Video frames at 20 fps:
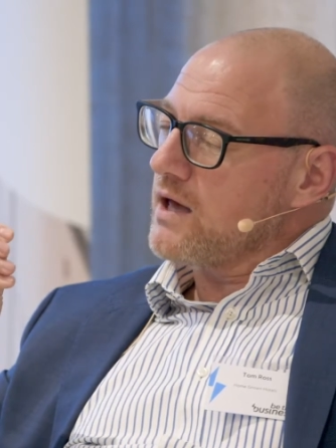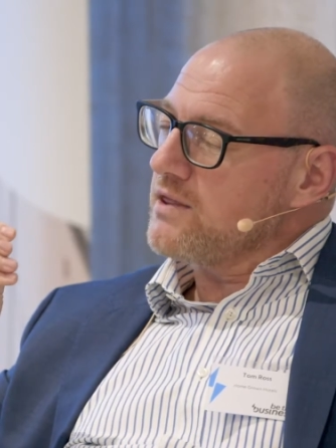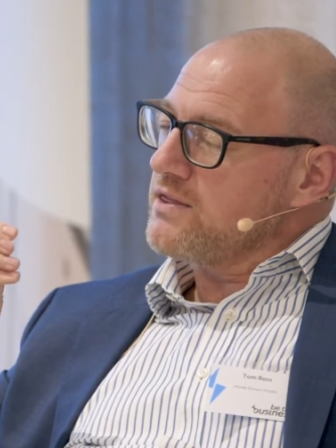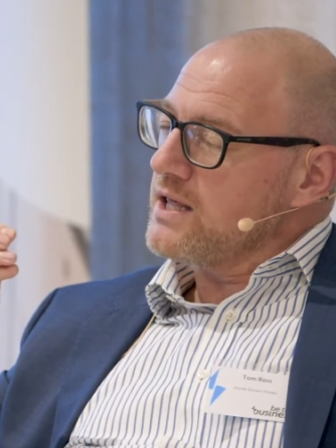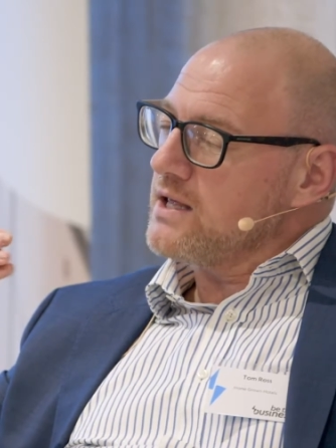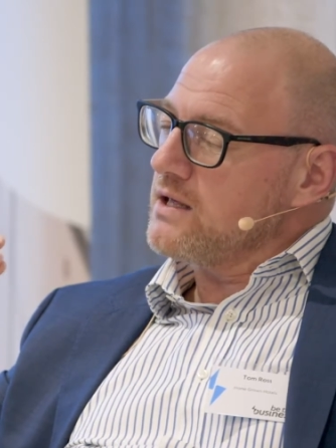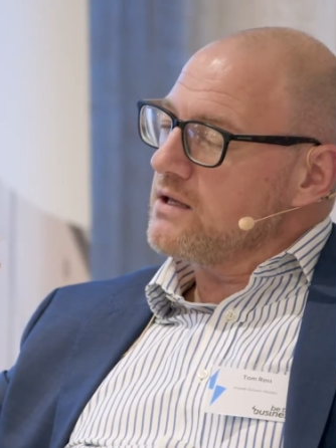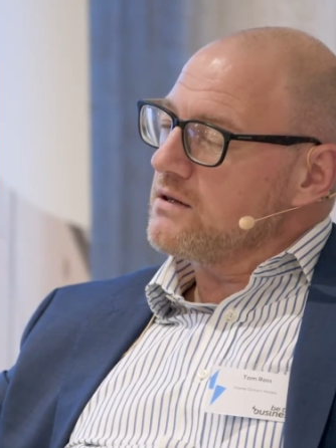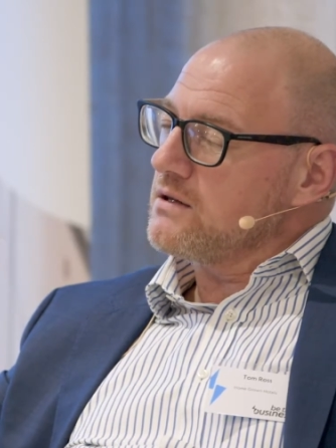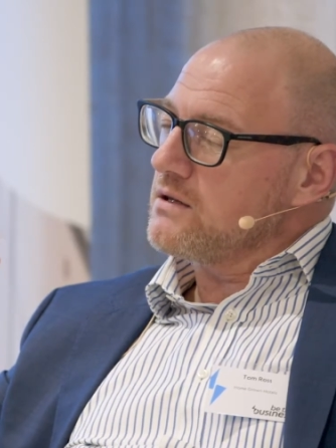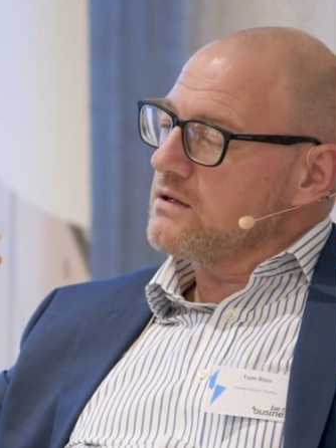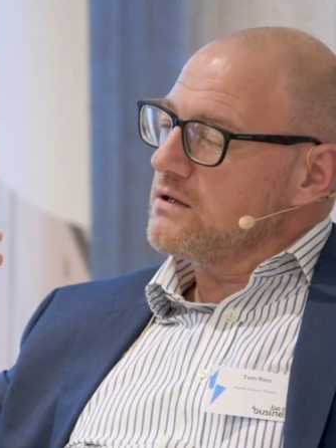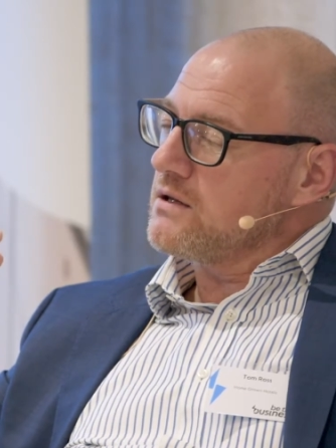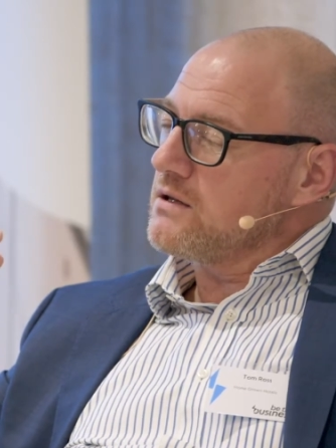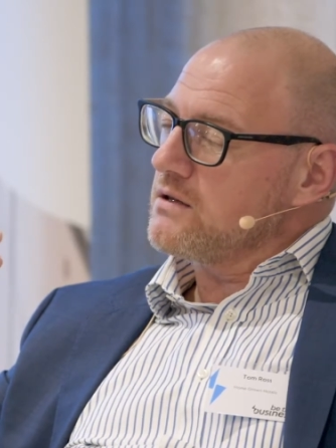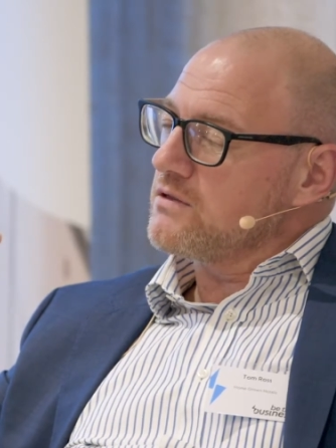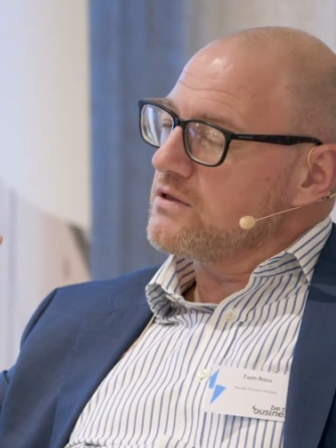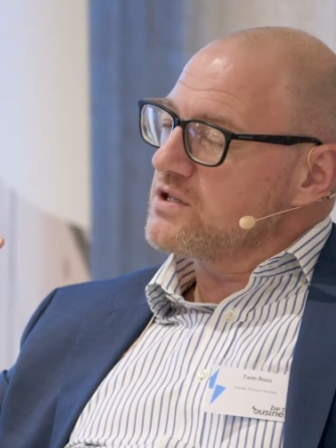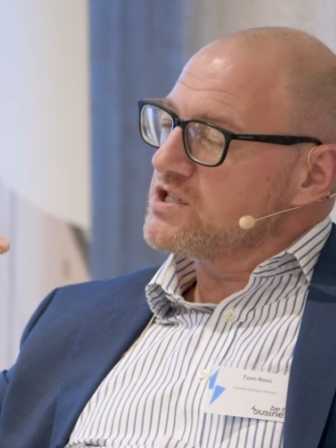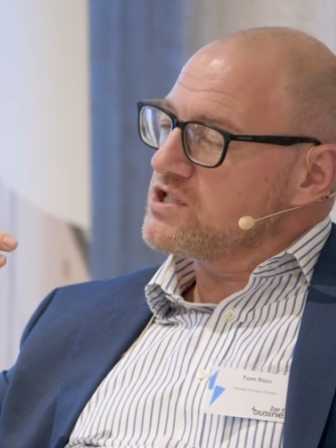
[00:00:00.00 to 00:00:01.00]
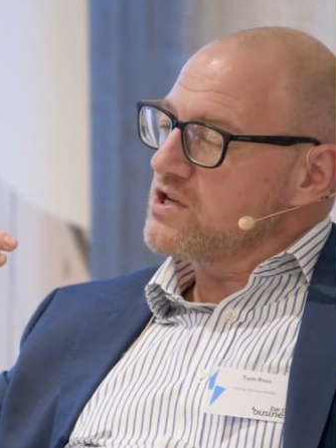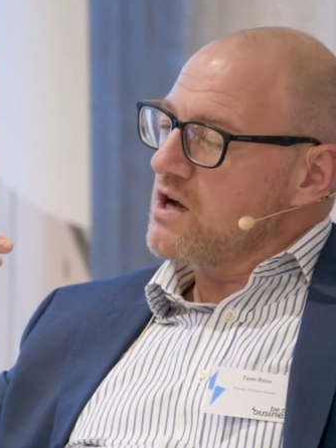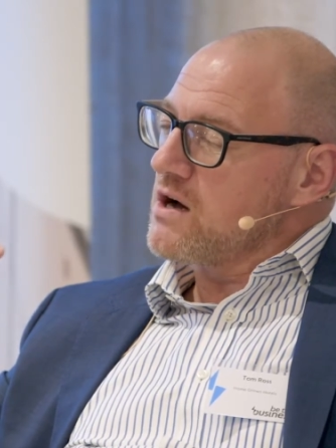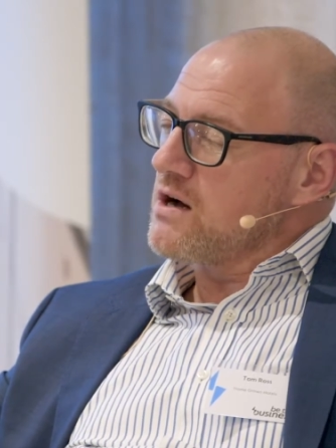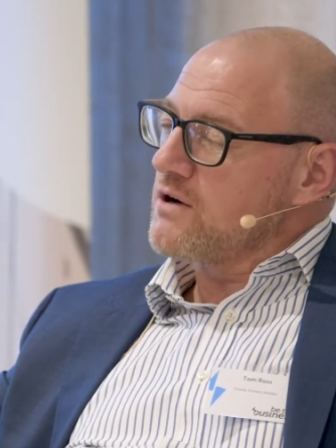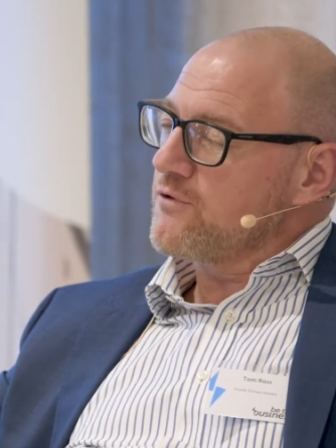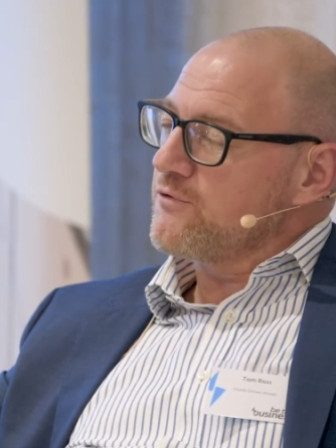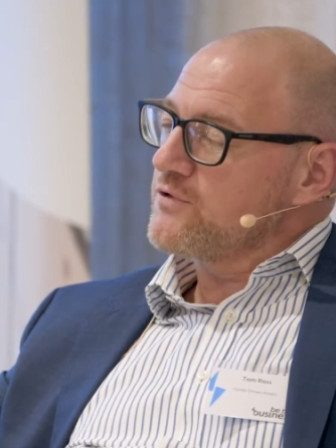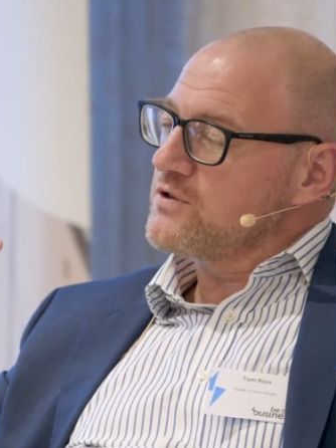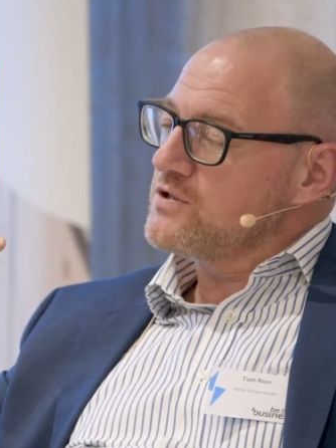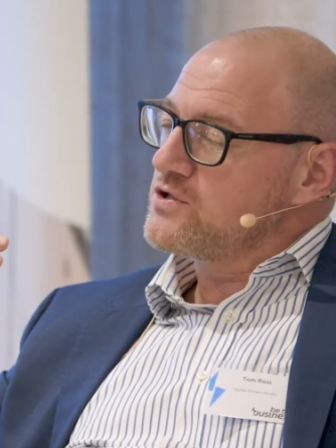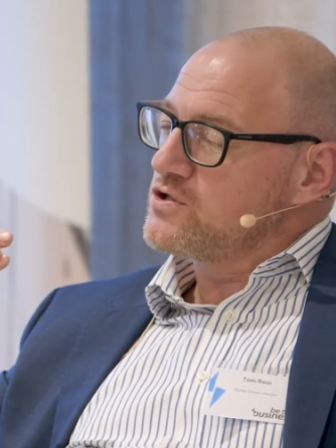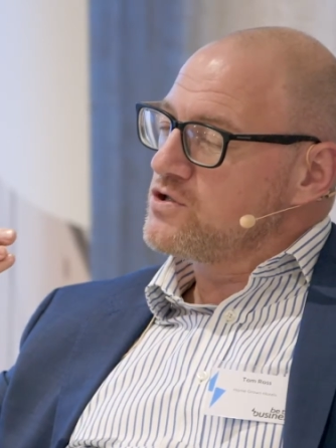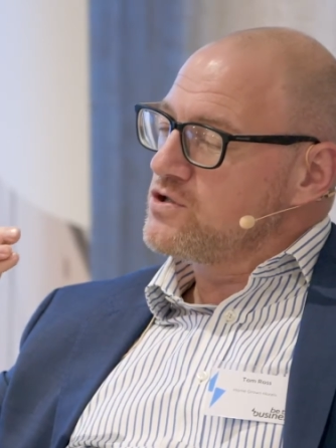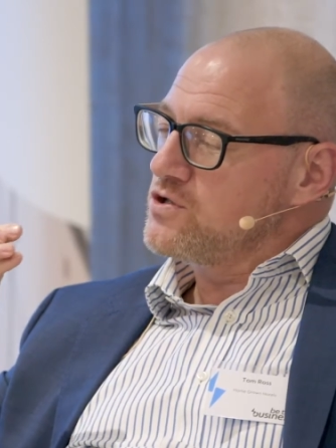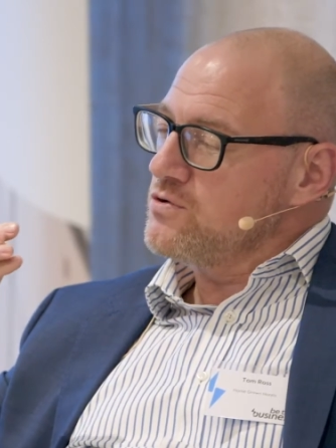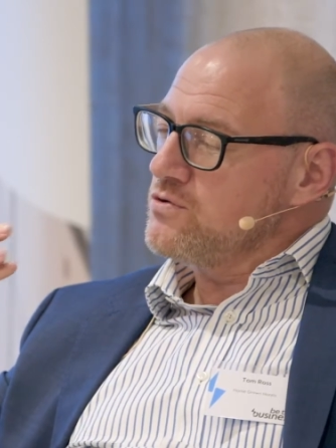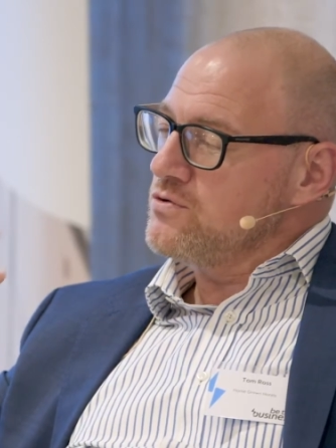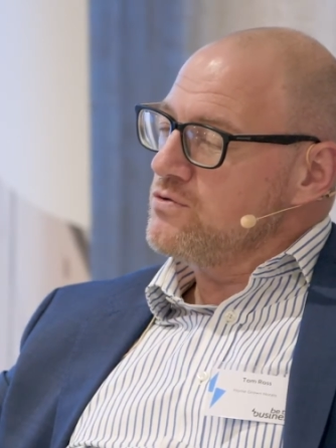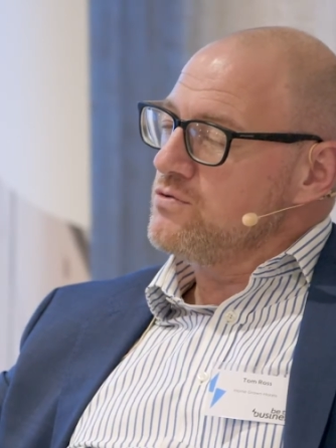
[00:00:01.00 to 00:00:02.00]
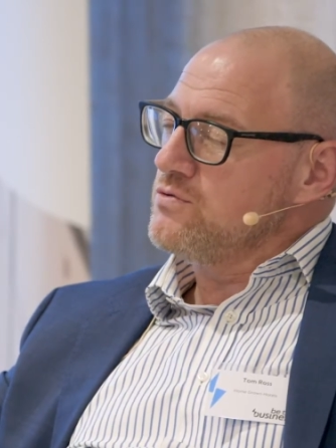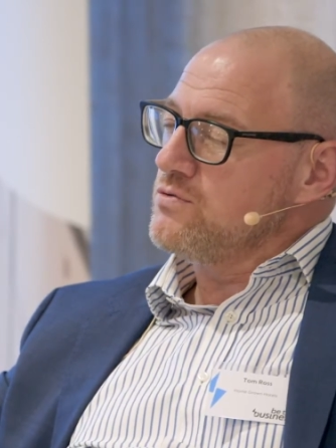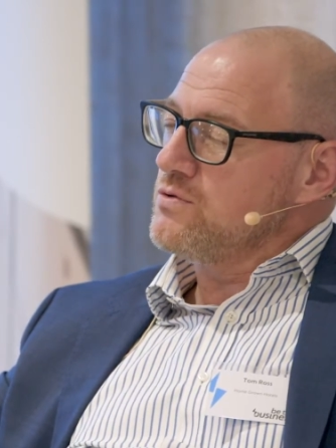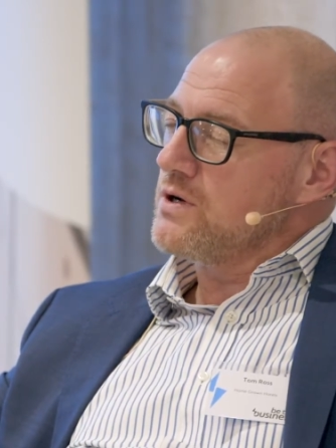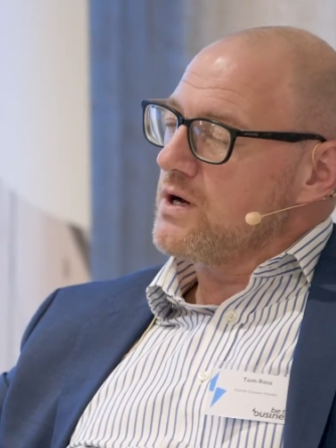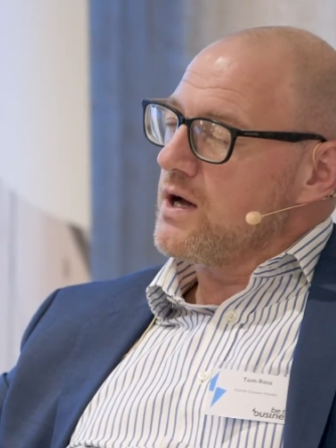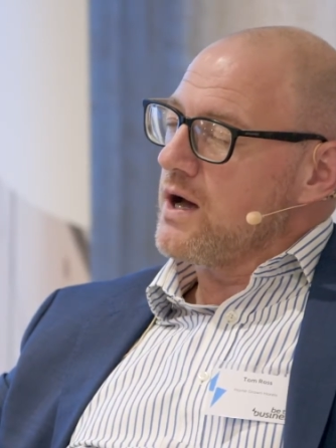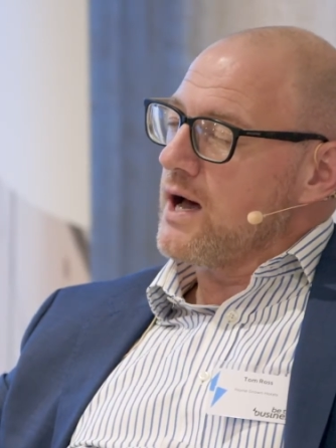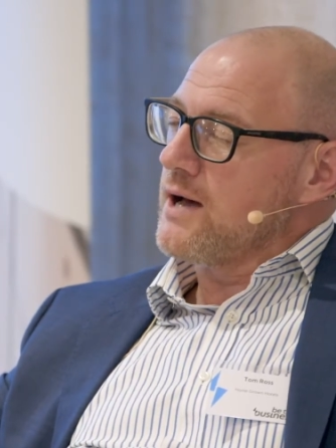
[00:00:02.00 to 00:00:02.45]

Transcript: think the staff do...